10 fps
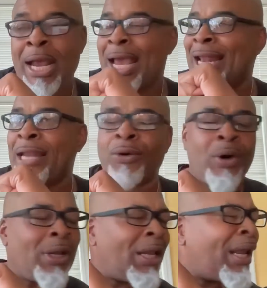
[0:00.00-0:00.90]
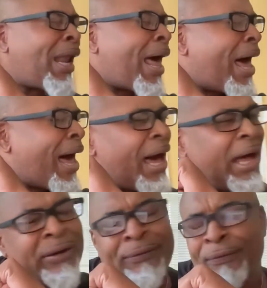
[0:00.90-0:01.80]
and I know a
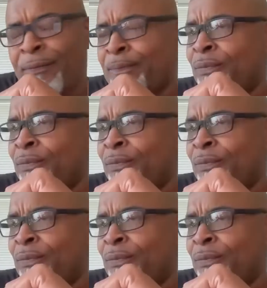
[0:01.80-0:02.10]
lot of